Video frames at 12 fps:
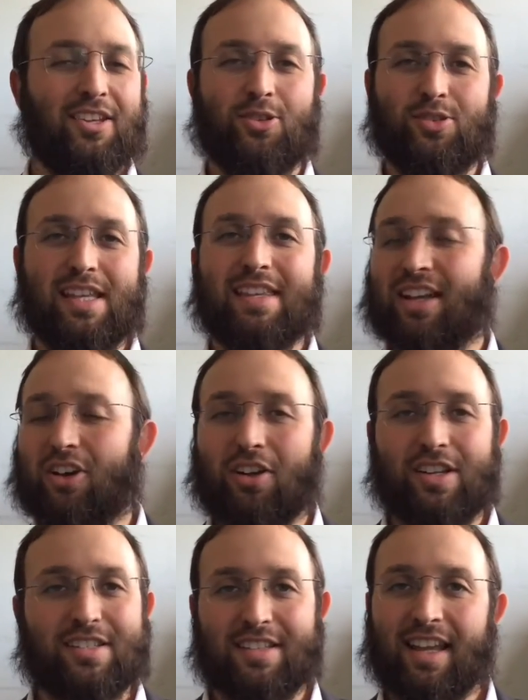you see that
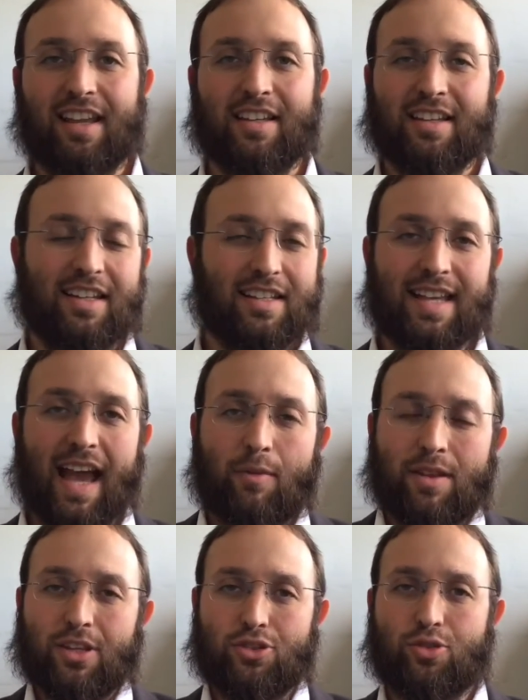God is there
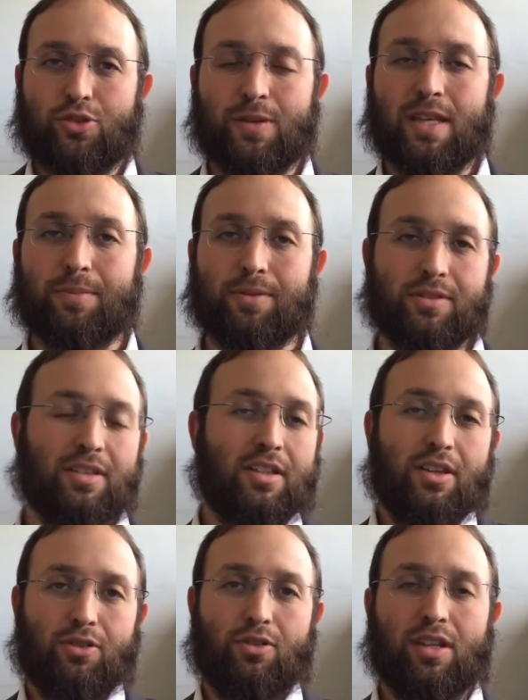carrying the Jewish people
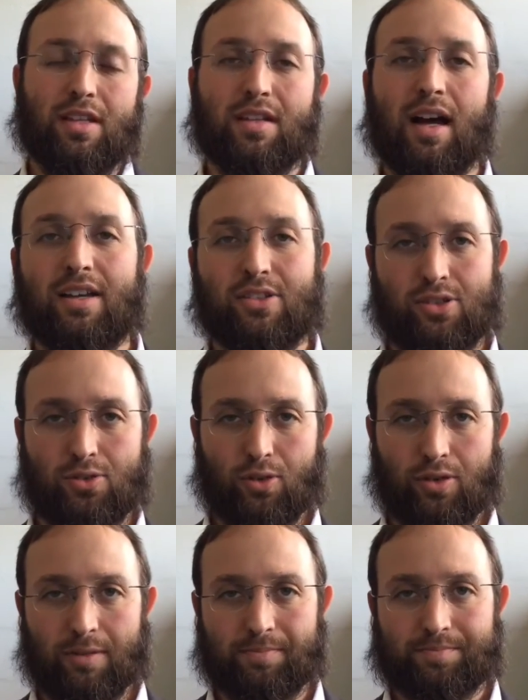through the entire
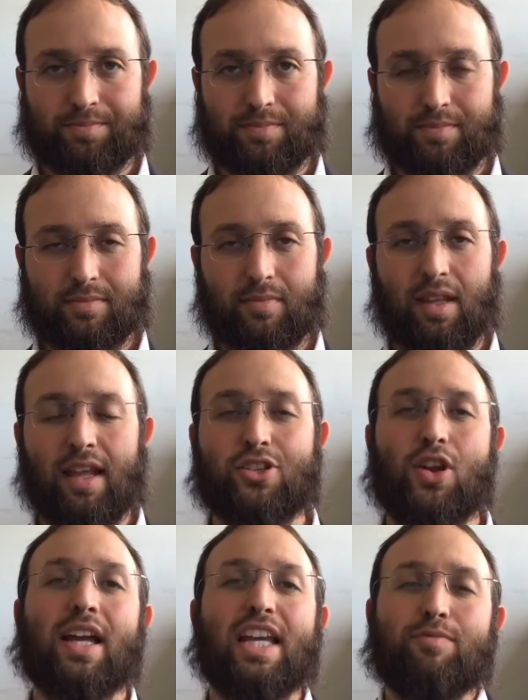story. And
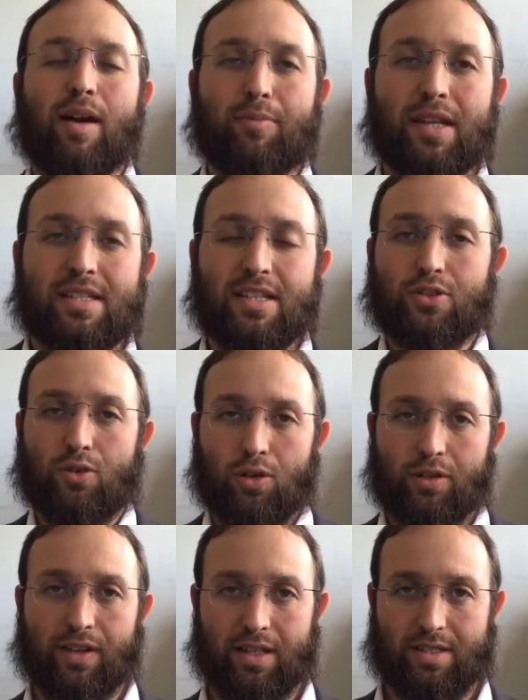so I give my blessing to all
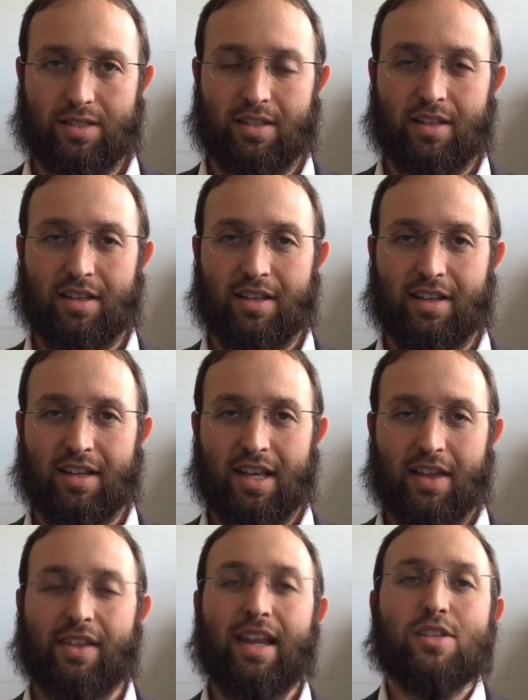of us
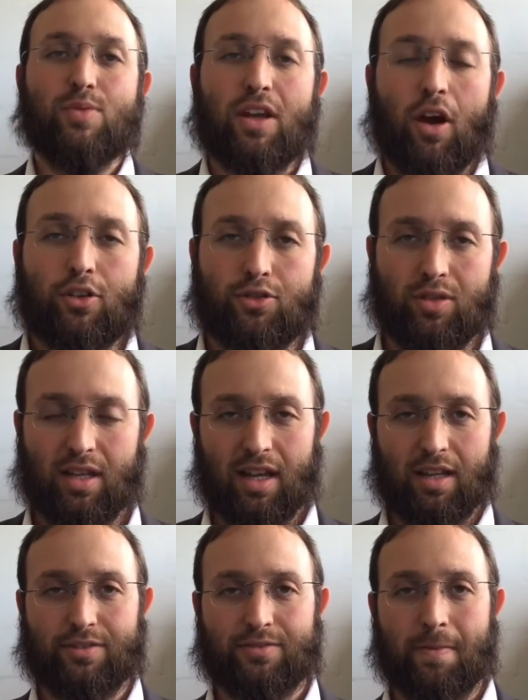that as we go through
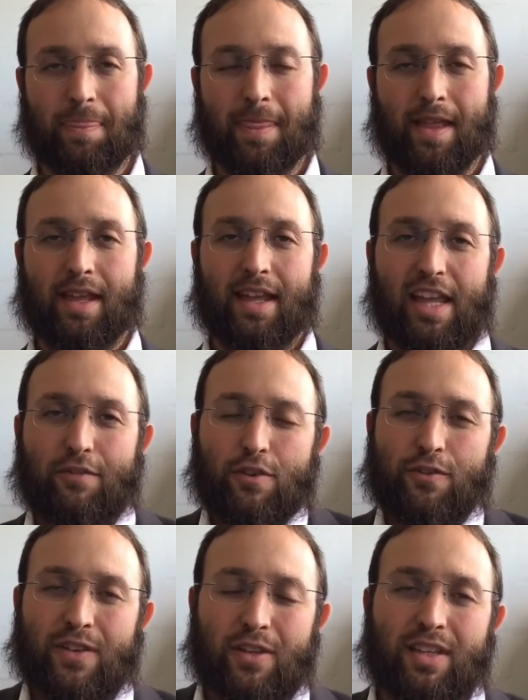life, if you
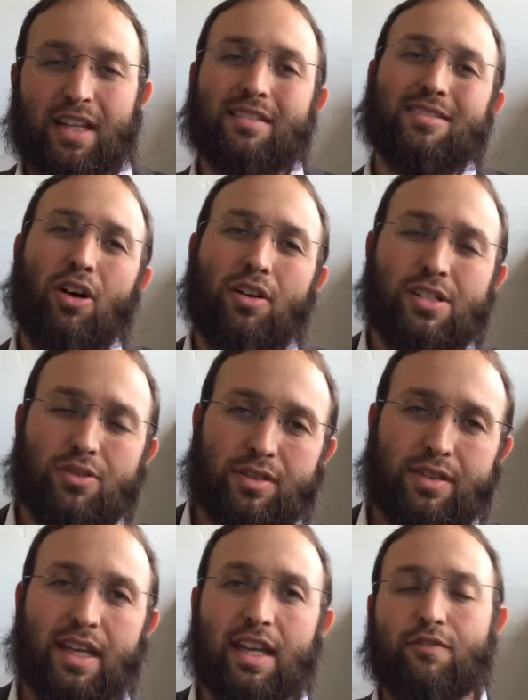feel that God is not
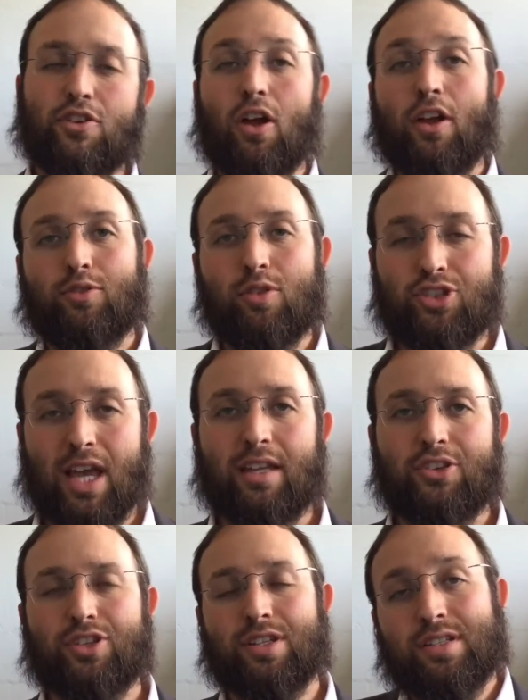there, if you're going through
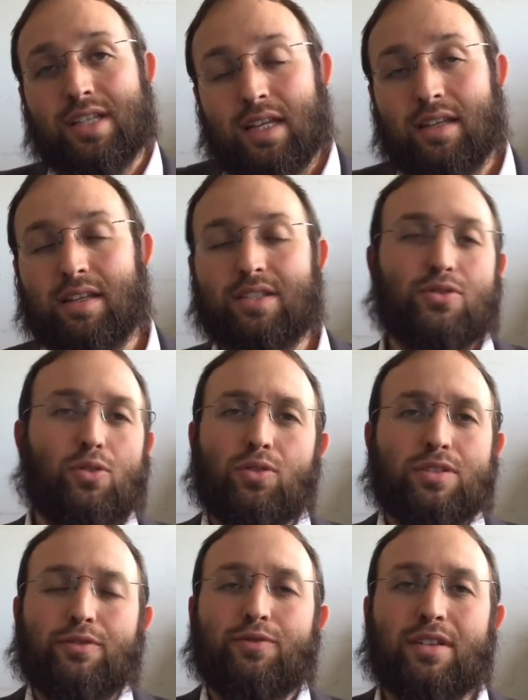challenges, sickness,
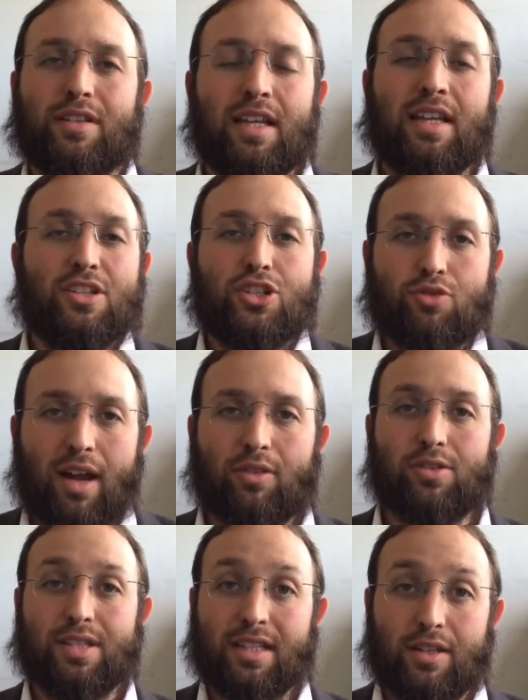all different
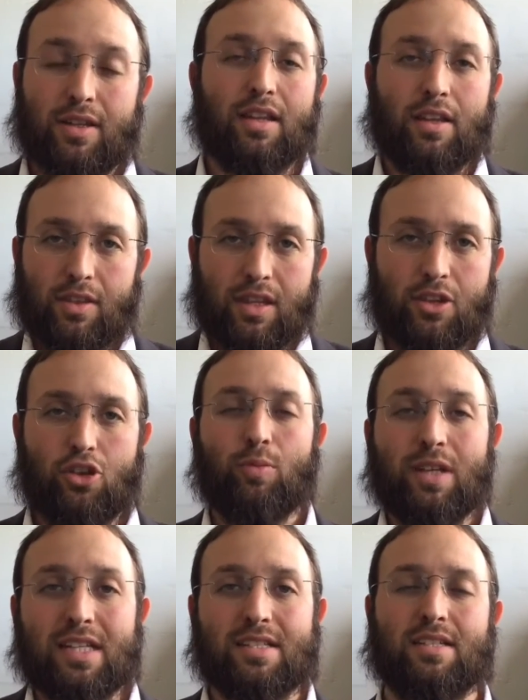struggles that the, the
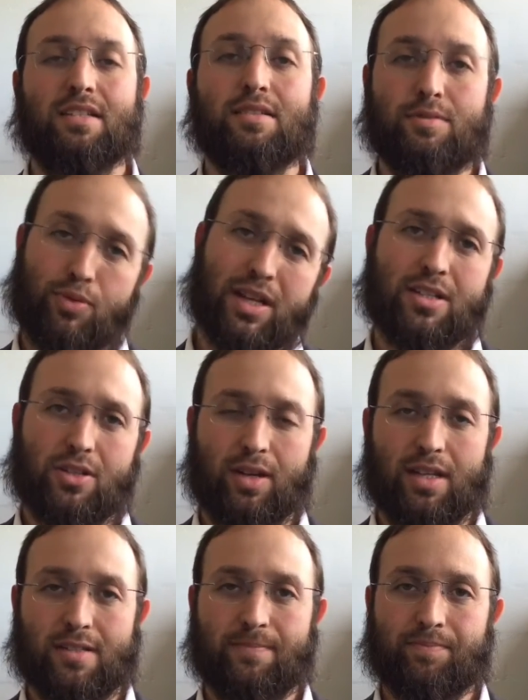human existence brings to
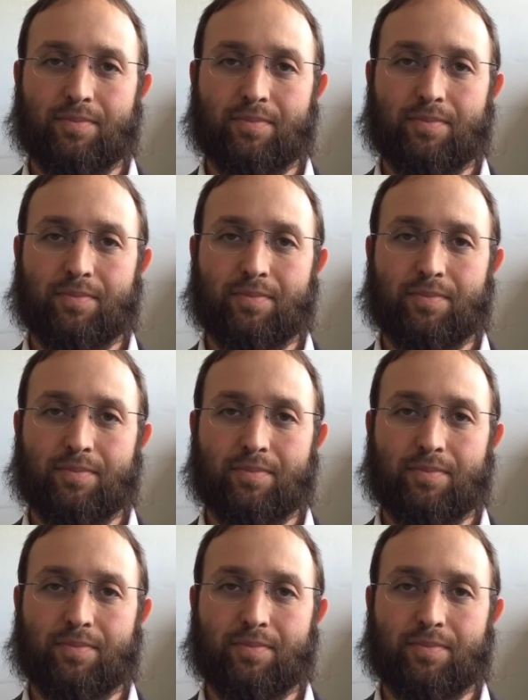us,